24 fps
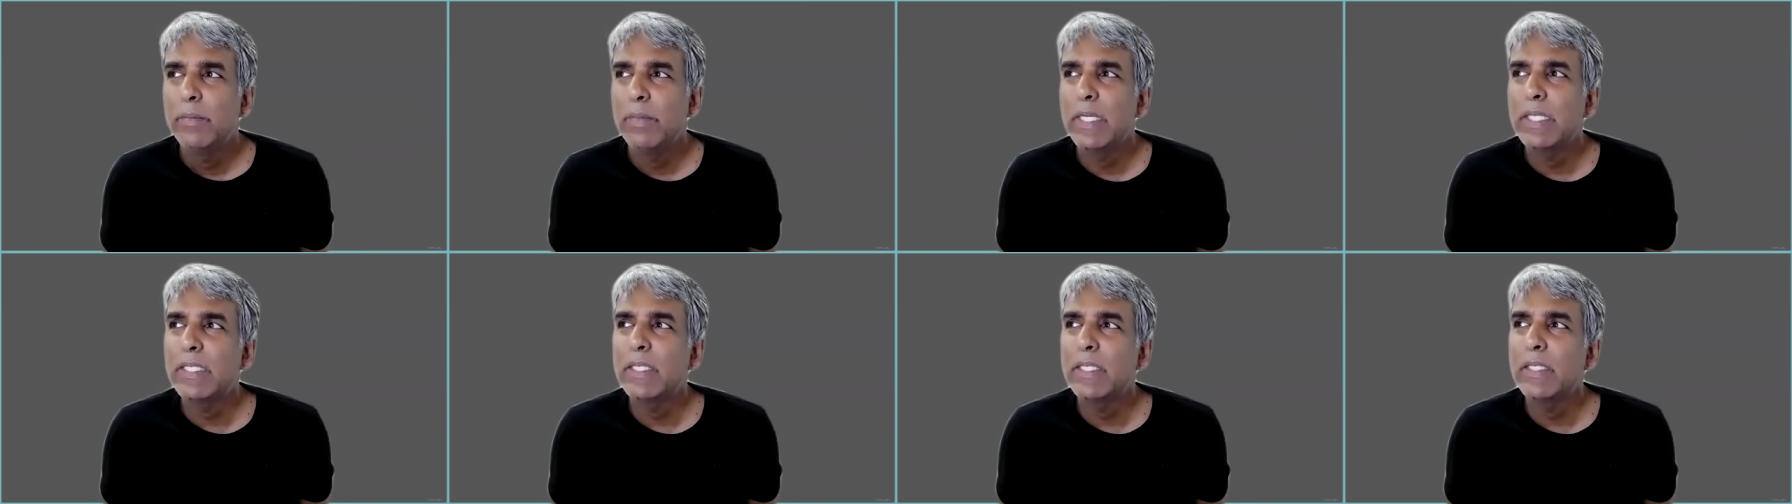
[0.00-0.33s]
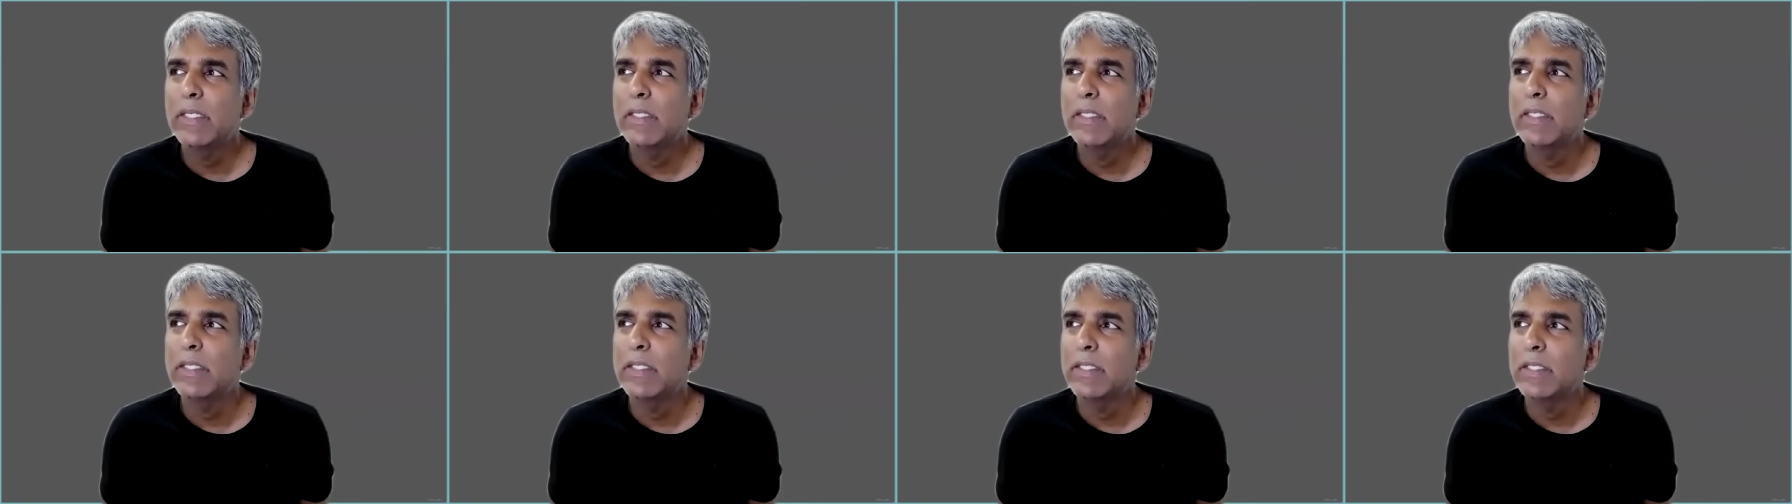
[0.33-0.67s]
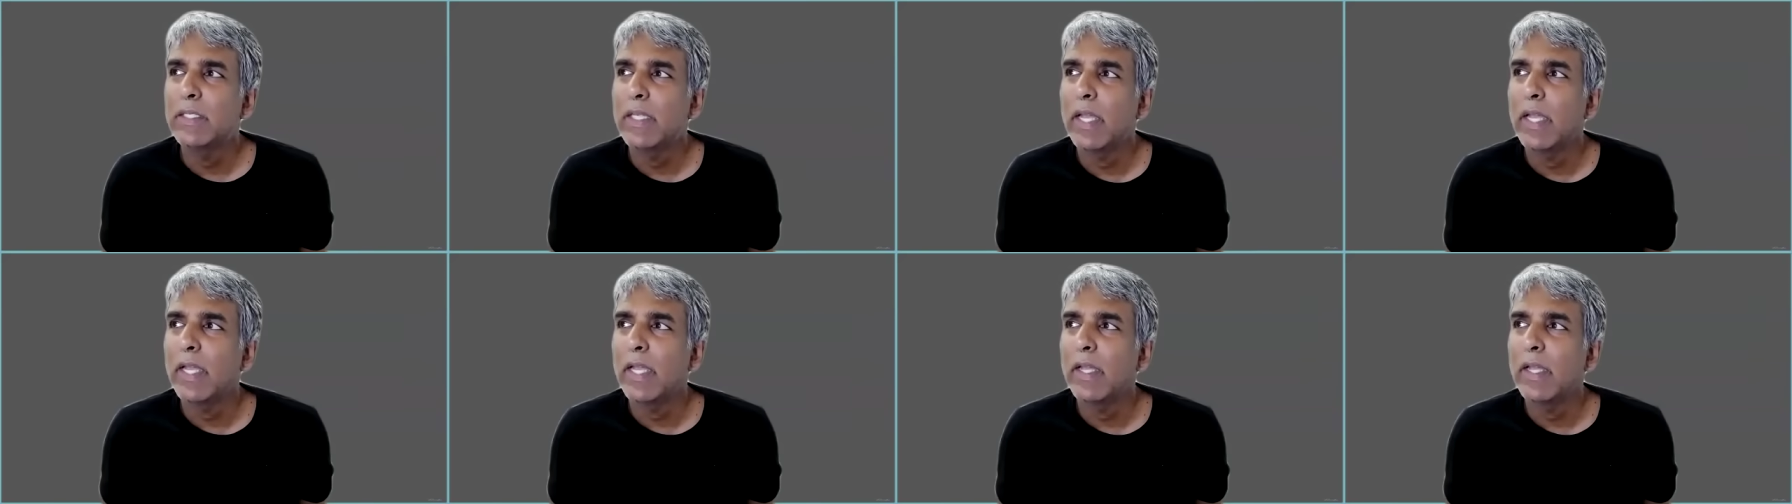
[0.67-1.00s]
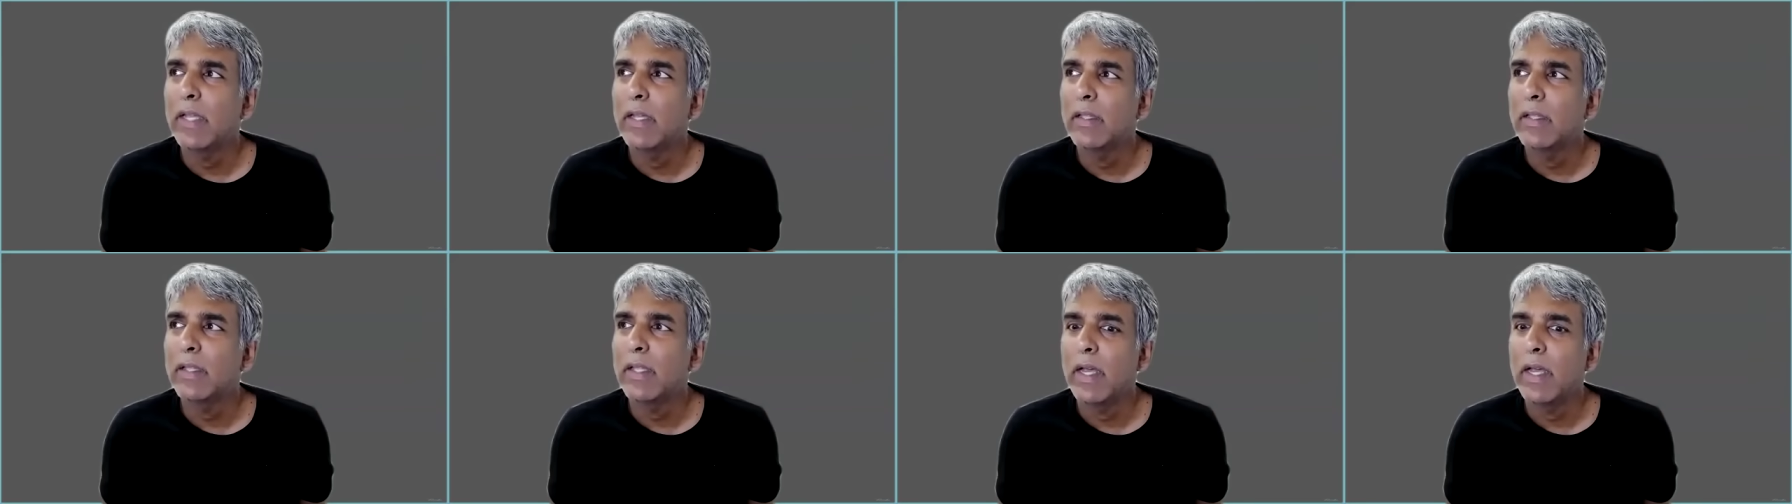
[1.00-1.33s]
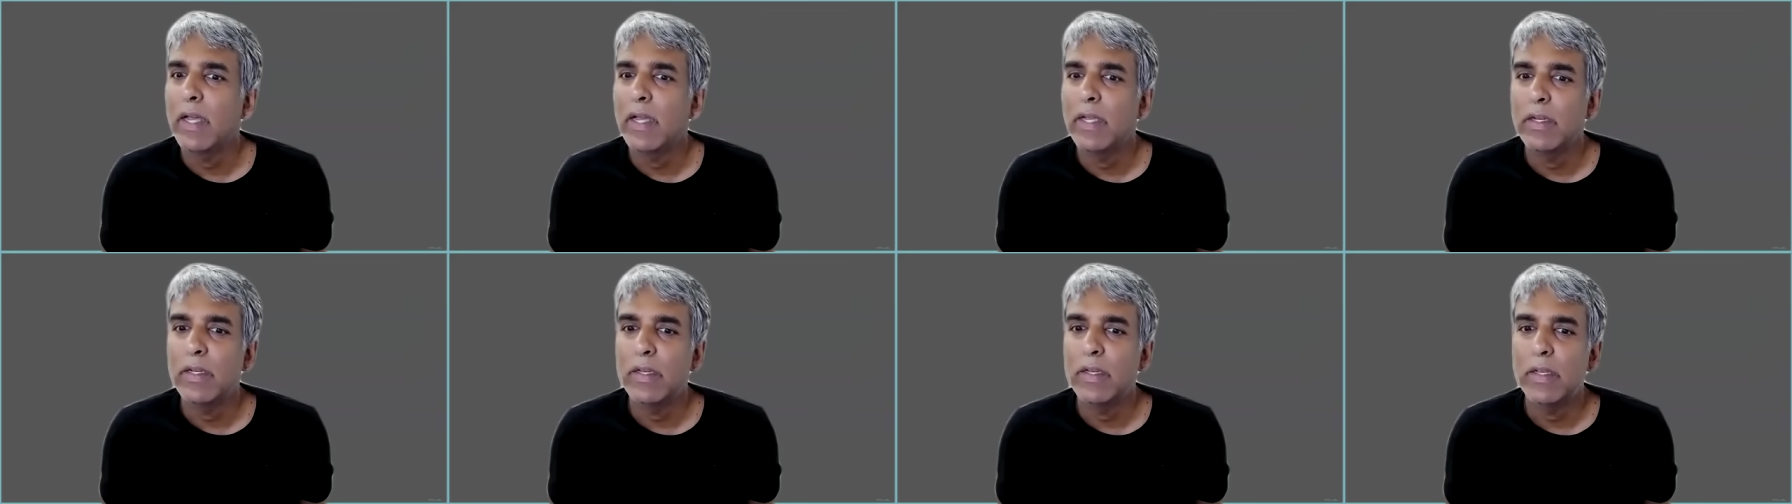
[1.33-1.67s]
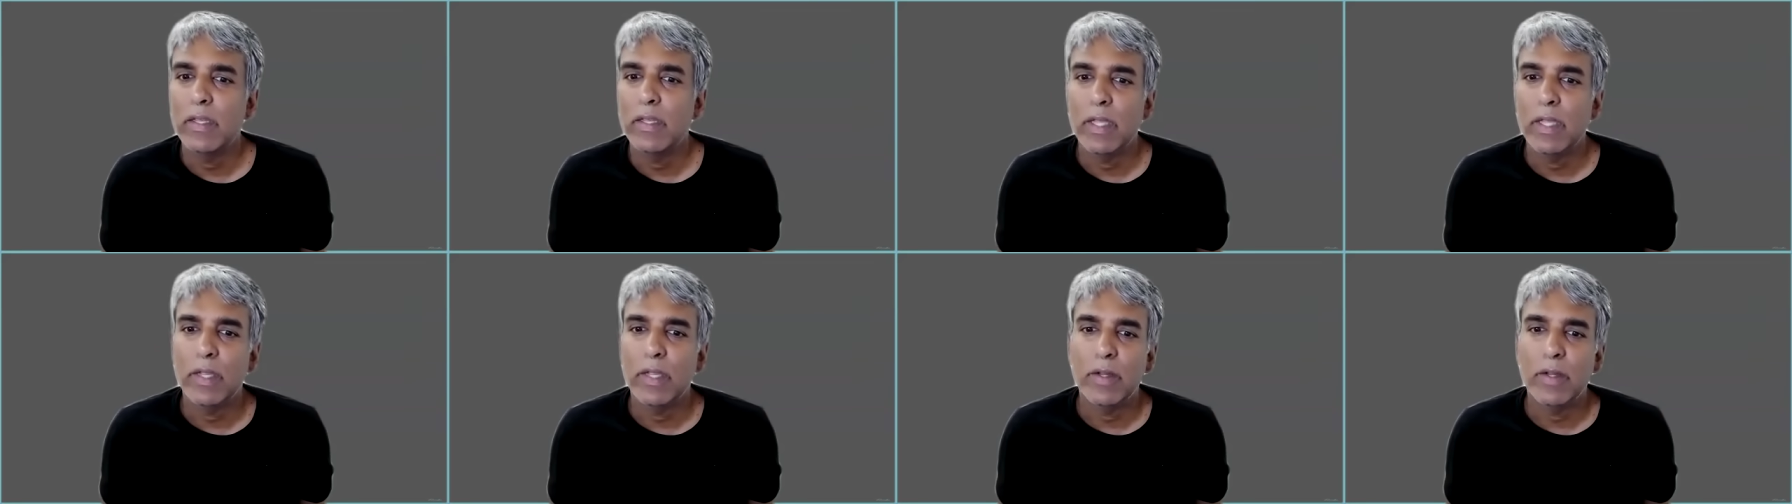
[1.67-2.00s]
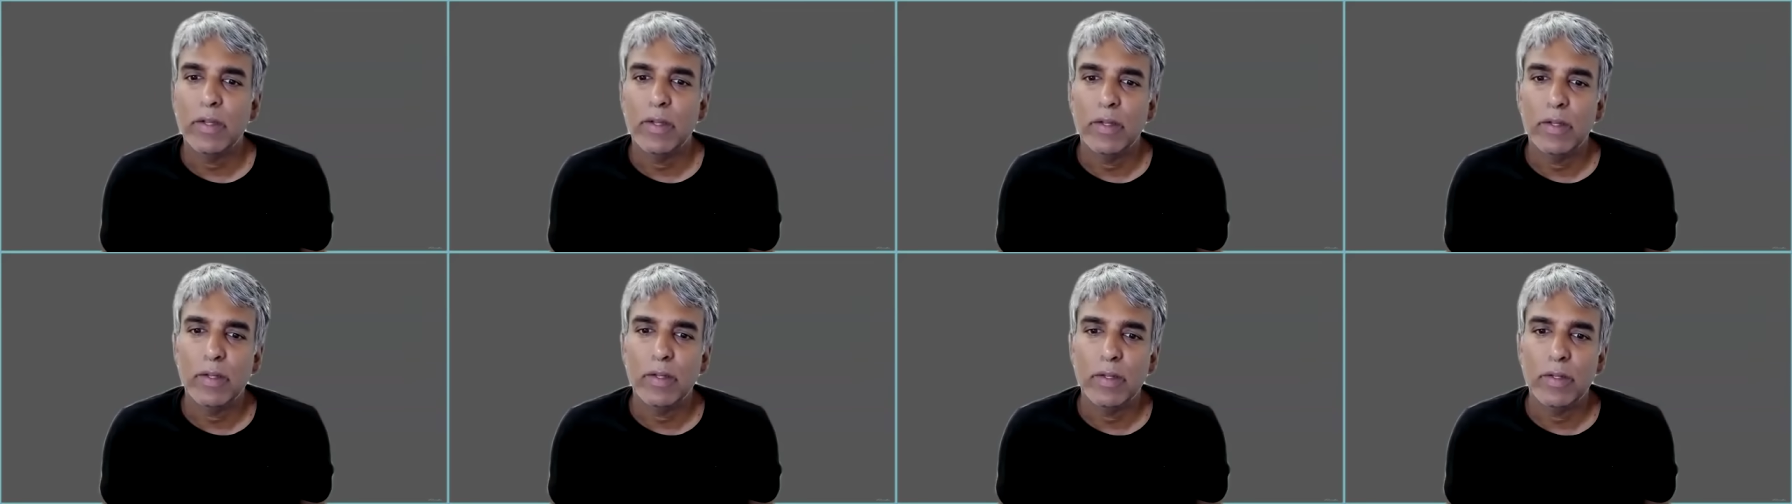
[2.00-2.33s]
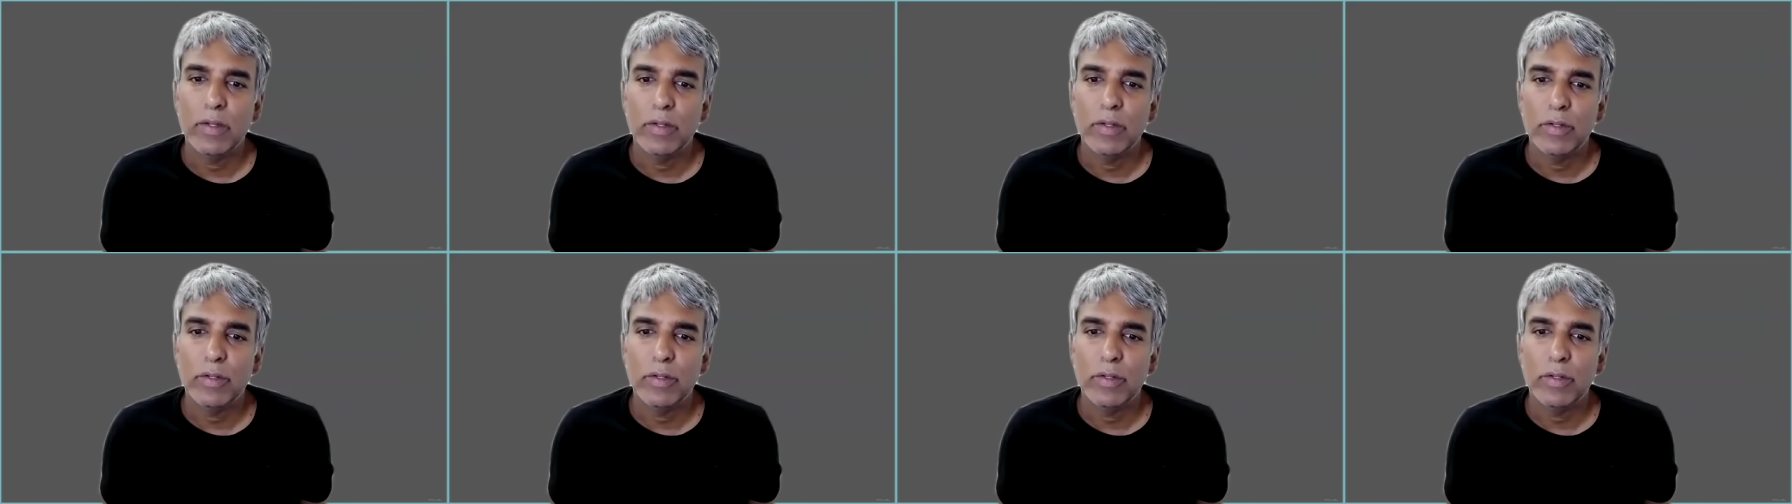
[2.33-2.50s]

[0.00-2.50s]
basically saying that they